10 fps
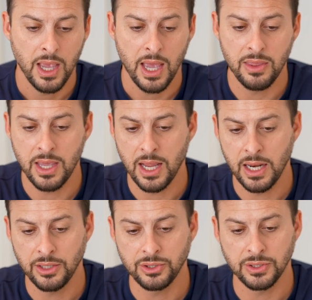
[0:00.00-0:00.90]
And then
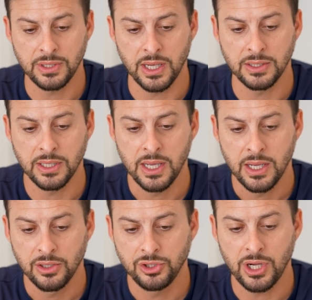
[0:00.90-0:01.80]
it just says,
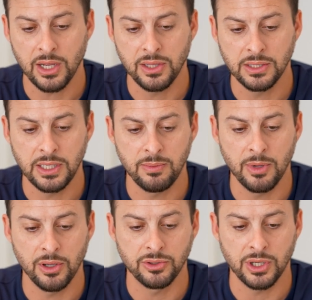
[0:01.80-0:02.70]
Check this
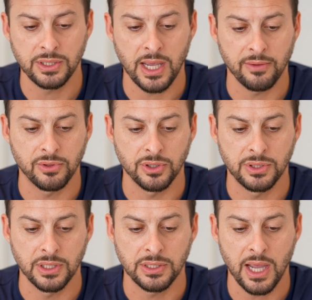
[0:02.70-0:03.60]
email address after
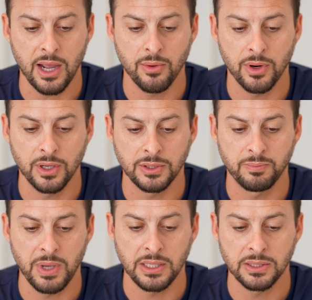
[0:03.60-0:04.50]
six hours.
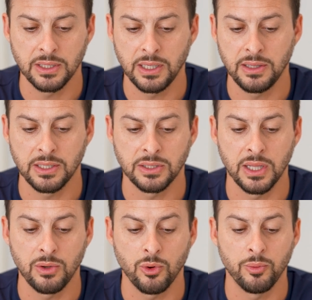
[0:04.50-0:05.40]
Basically, this
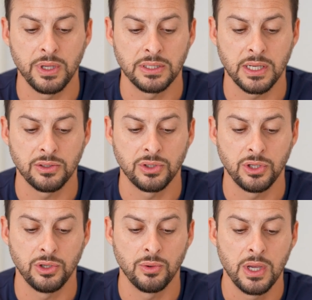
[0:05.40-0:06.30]
link will be sent to
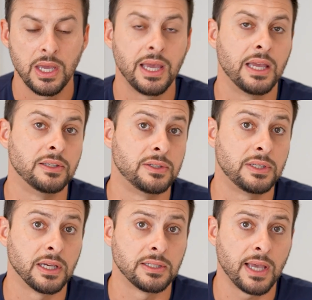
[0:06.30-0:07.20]
you in
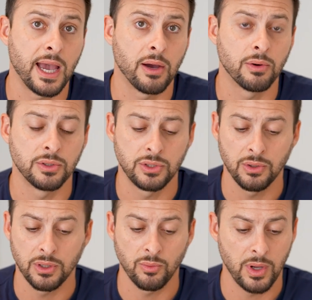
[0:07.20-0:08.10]
six hours. So
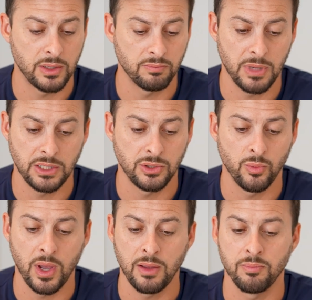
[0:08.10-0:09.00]
it wait, makes you
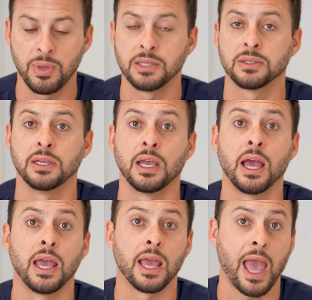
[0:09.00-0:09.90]
wait basically
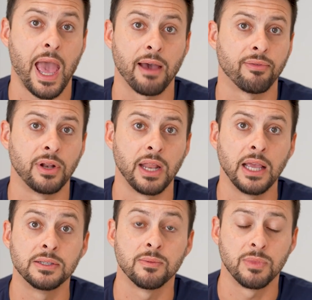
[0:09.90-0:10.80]
a half a
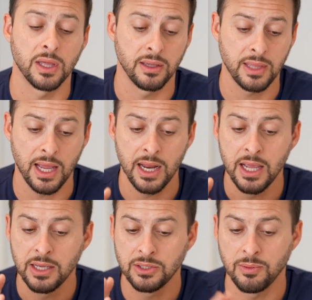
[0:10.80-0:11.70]
day, something like that,
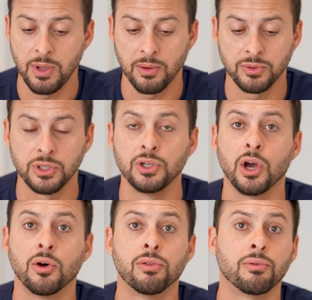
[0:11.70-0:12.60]
to be able to
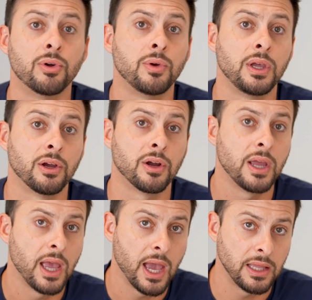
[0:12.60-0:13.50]
go through here
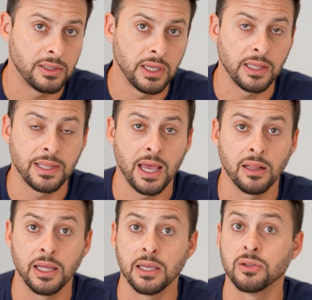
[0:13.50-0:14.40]
and to get that
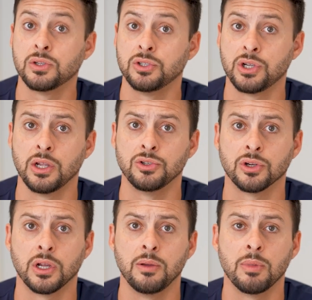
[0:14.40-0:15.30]
link to change
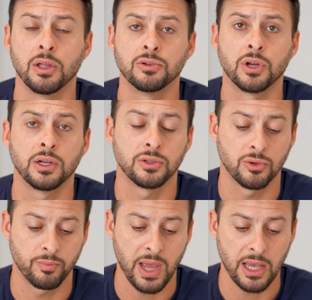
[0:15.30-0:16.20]
your email address
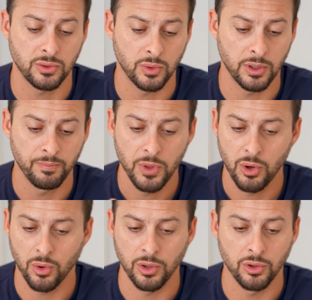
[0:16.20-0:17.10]
or password
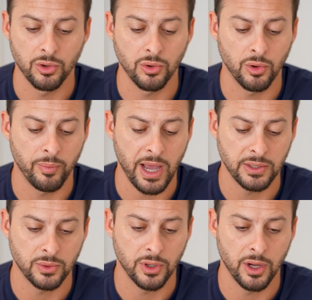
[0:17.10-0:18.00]
or your Google
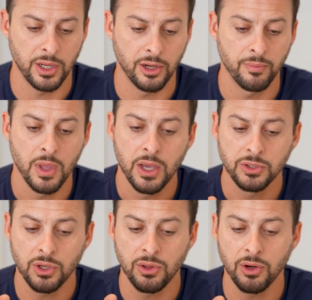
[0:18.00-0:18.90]
password on here.
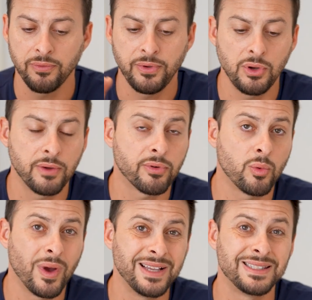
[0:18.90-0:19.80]
So there are a few
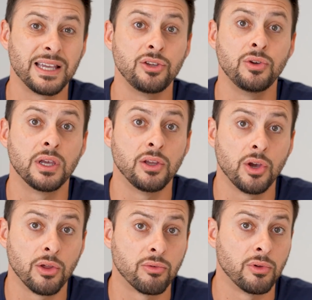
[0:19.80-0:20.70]
different ways that you can
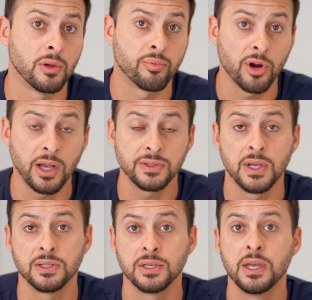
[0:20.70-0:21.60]
go through the
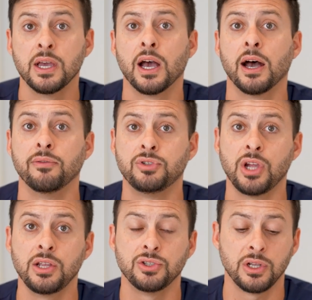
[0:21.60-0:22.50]
process of
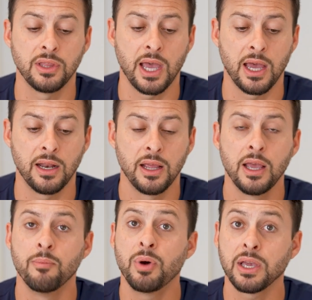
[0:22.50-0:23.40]
changing that.
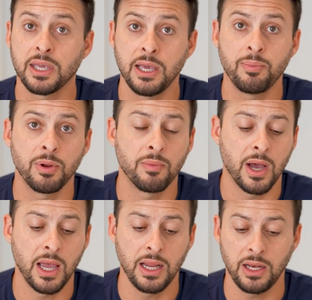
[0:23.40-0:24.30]
But keep in
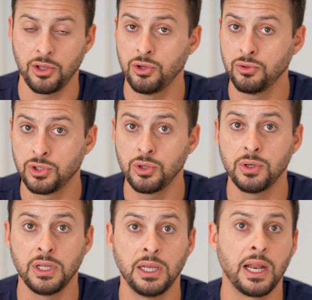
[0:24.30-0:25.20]
mind, you do
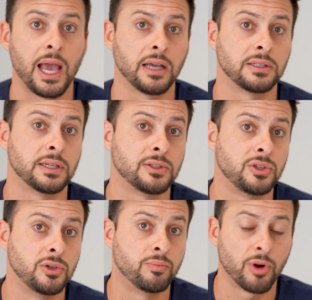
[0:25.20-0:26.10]
need access
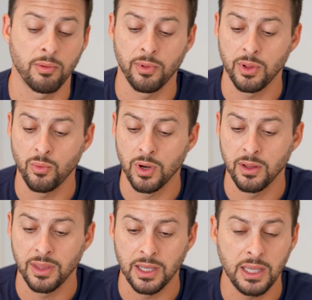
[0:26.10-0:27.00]
to probably one
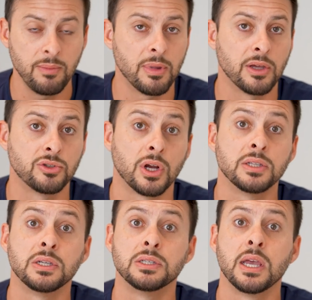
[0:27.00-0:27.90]
of the email
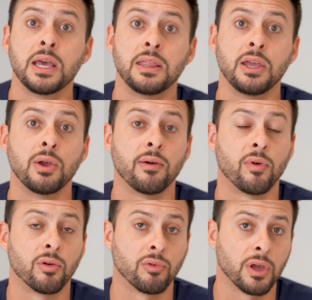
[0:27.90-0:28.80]
addresses that you have
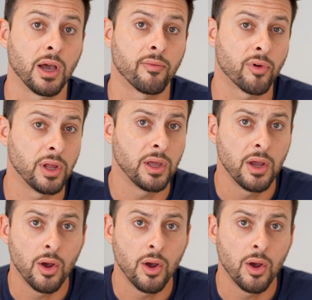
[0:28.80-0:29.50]
on recovery